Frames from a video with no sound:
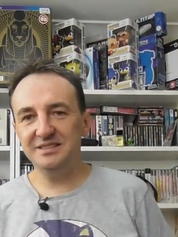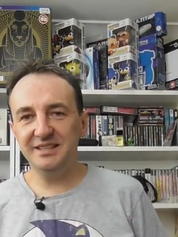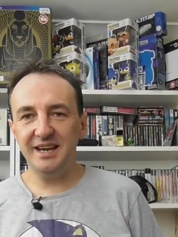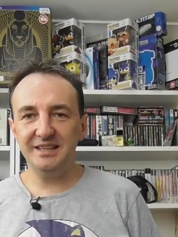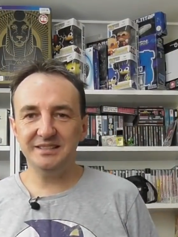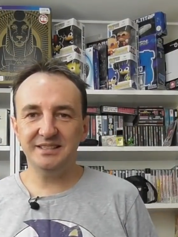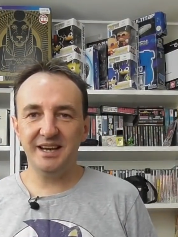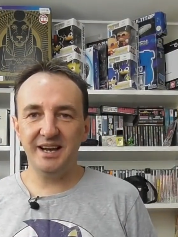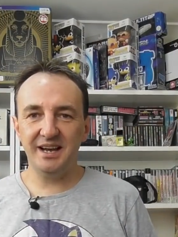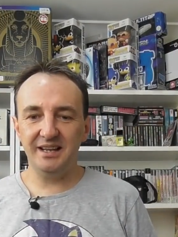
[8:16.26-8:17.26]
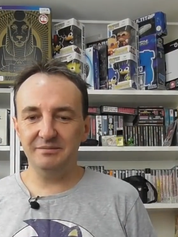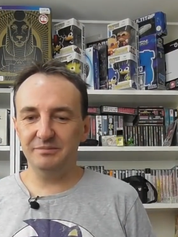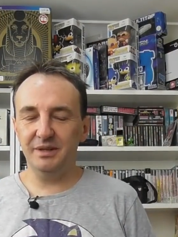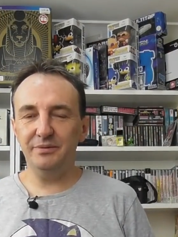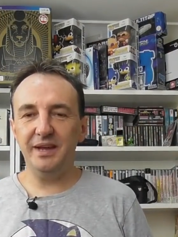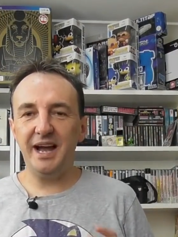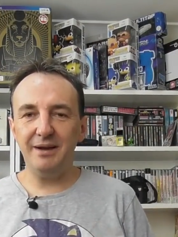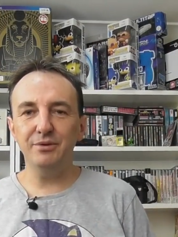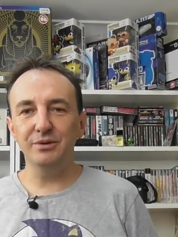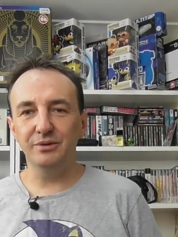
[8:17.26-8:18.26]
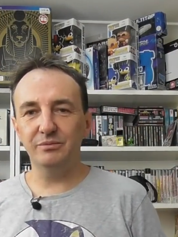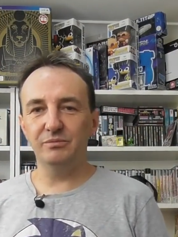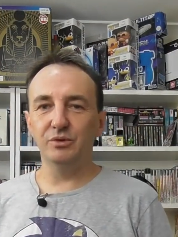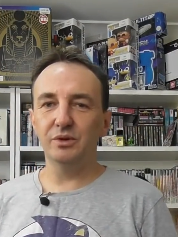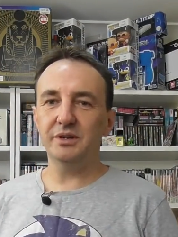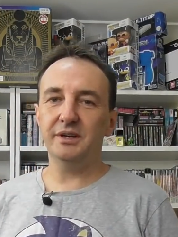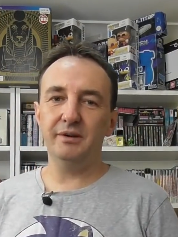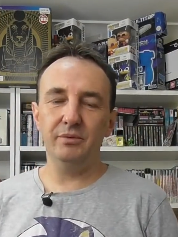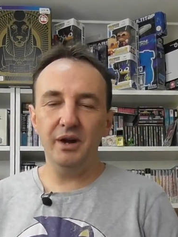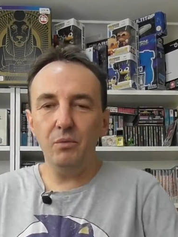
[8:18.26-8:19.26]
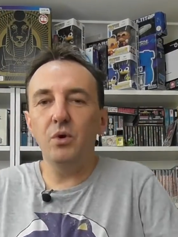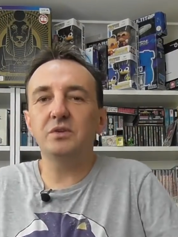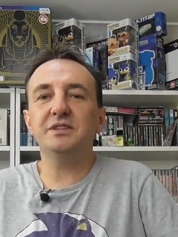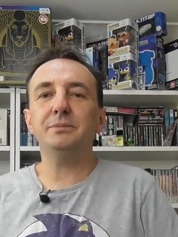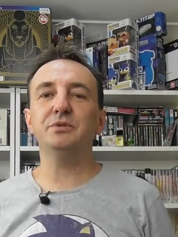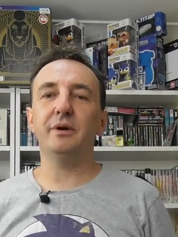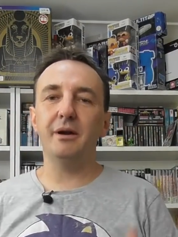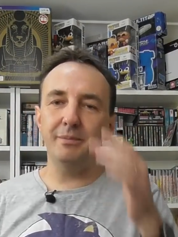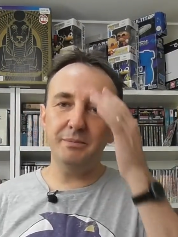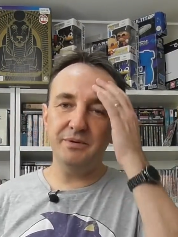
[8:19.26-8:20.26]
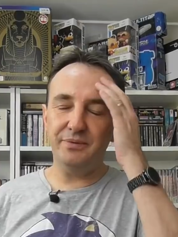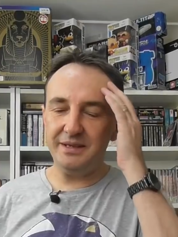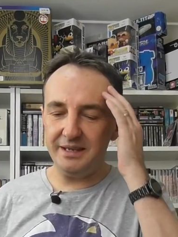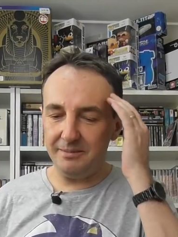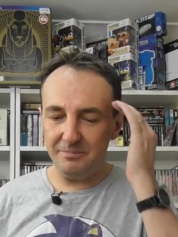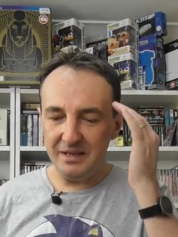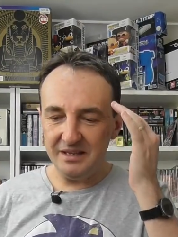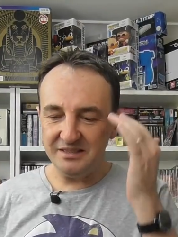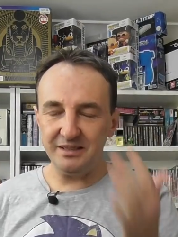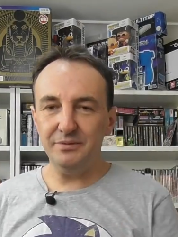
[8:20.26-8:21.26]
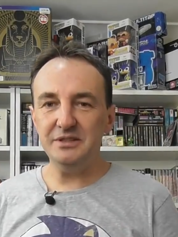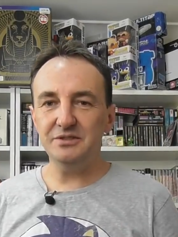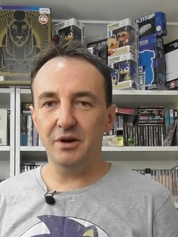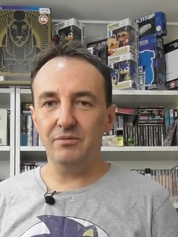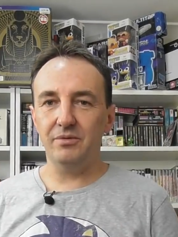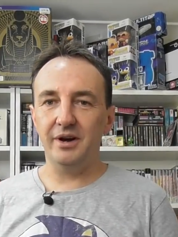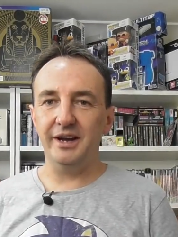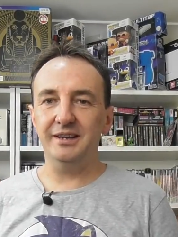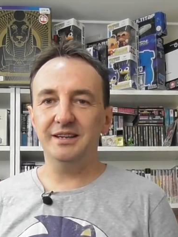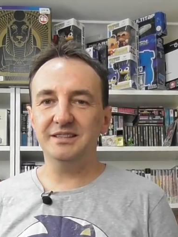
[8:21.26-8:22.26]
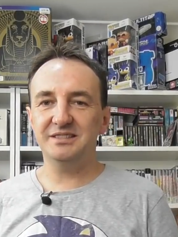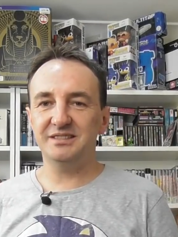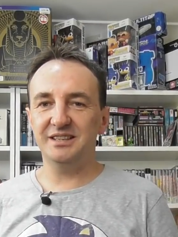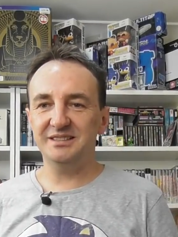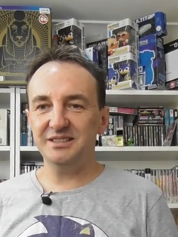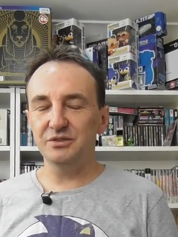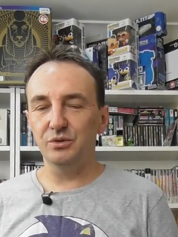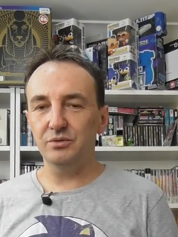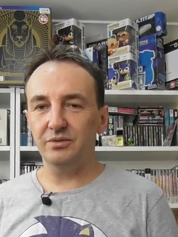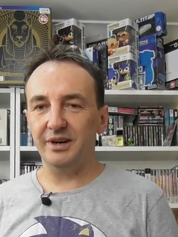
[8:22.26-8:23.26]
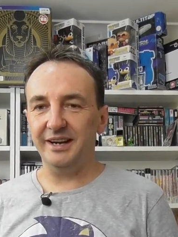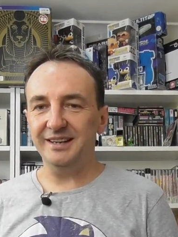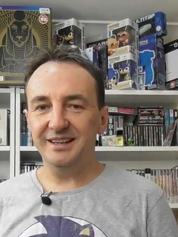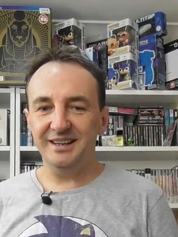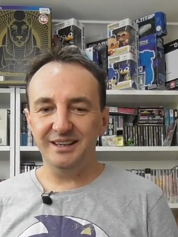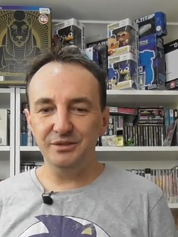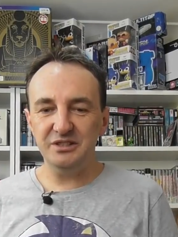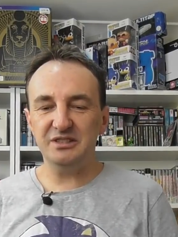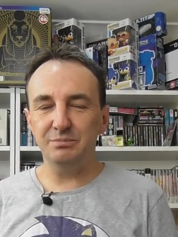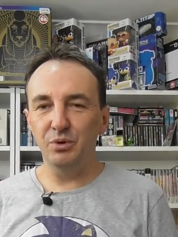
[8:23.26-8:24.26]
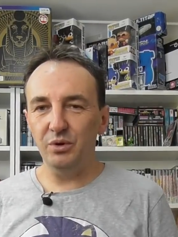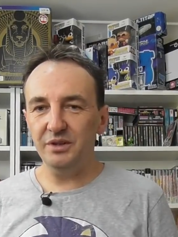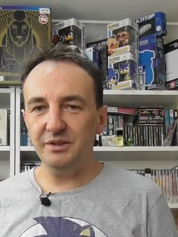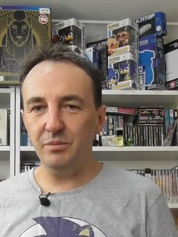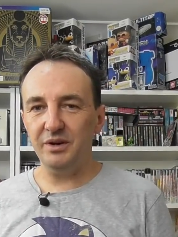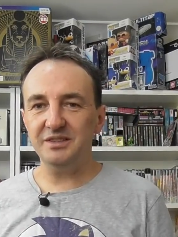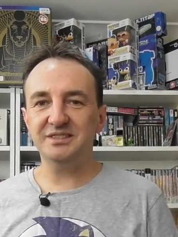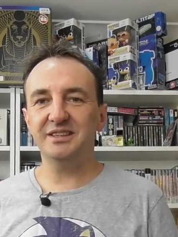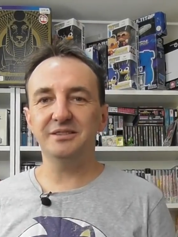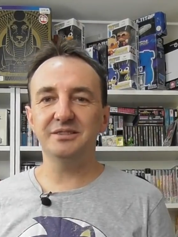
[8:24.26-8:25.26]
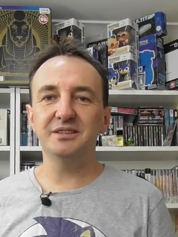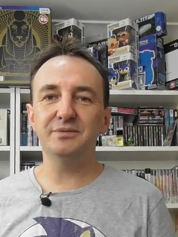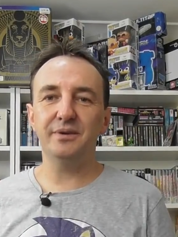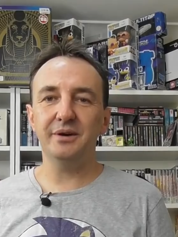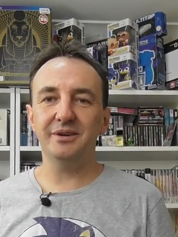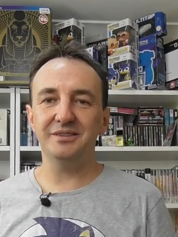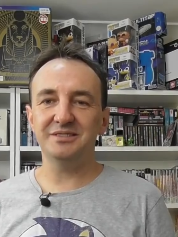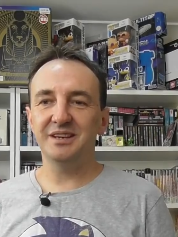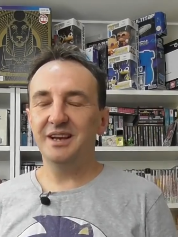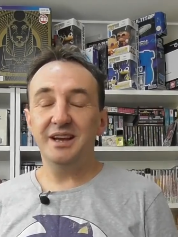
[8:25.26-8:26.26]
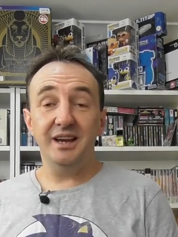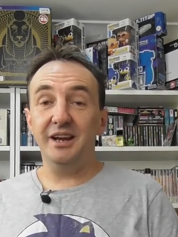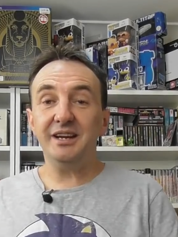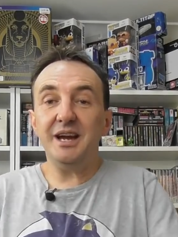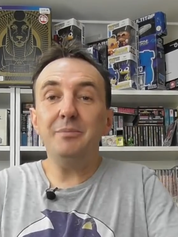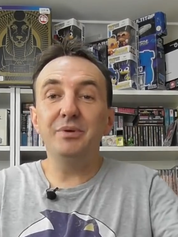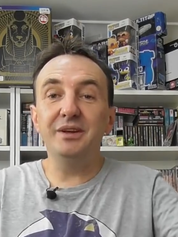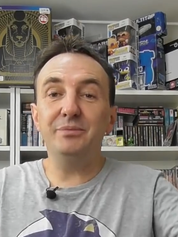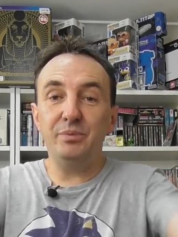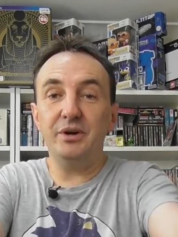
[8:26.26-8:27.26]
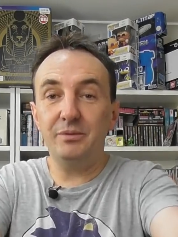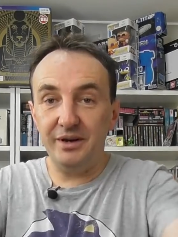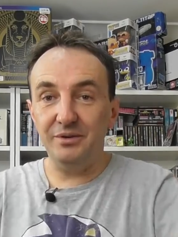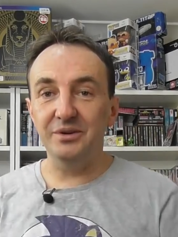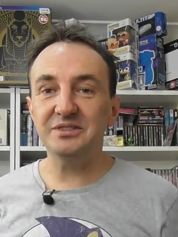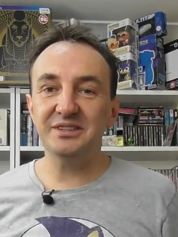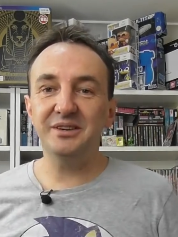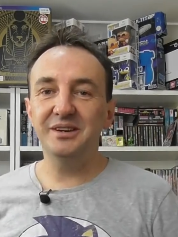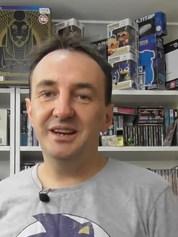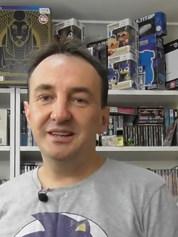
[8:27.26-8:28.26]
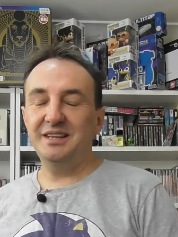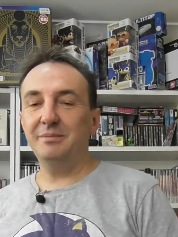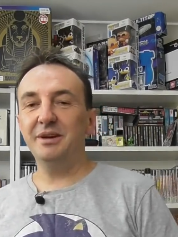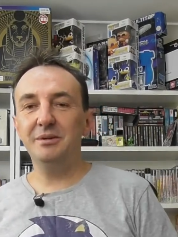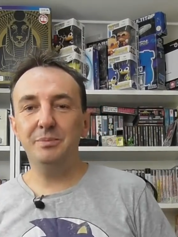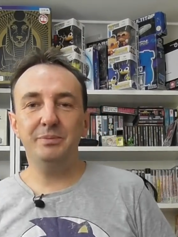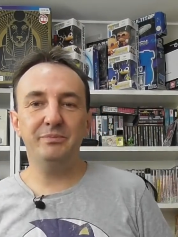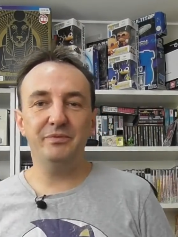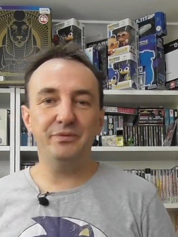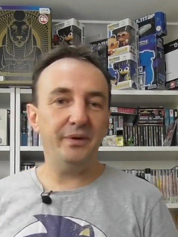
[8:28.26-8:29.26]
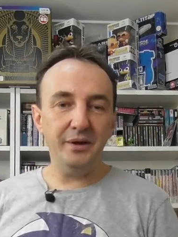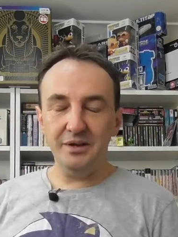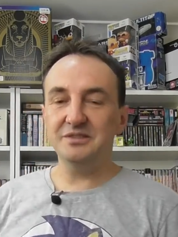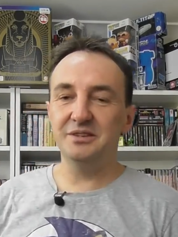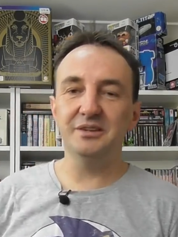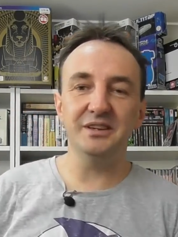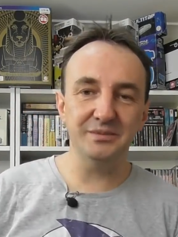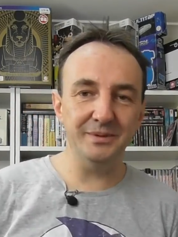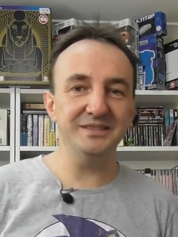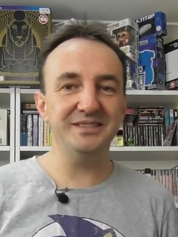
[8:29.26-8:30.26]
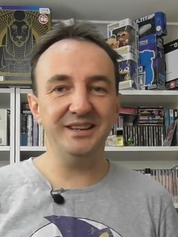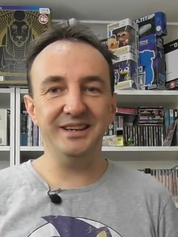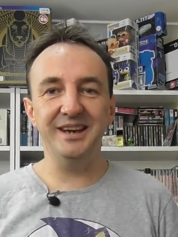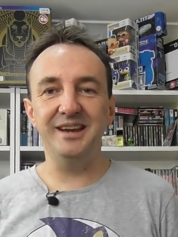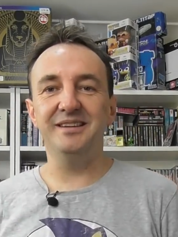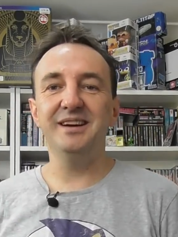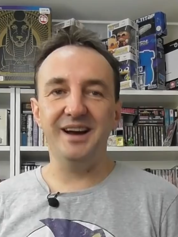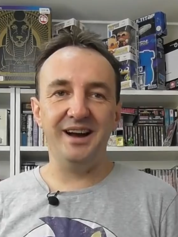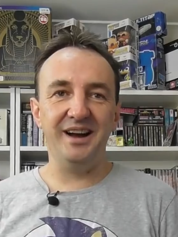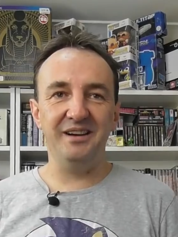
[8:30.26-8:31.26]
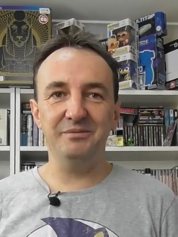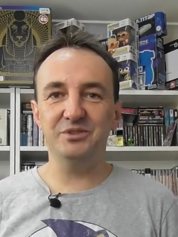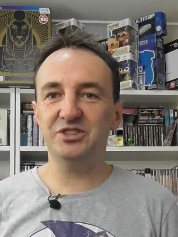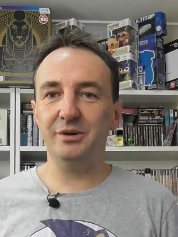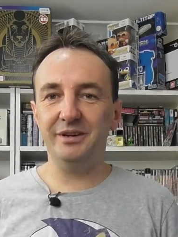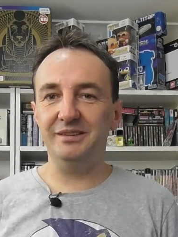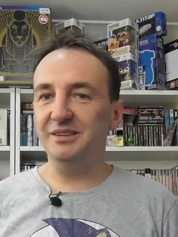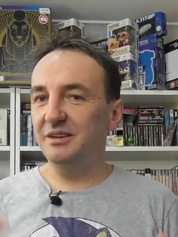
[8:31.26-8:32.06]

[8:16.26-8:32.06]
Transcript: that if you have a look at it, when I walked up to it, I remember thinking something's not right. It doesn't look right. It looks smaller than what I've seen on these photos. And I can't believe, by the way, also the amount of photos you guys have been sending in, showing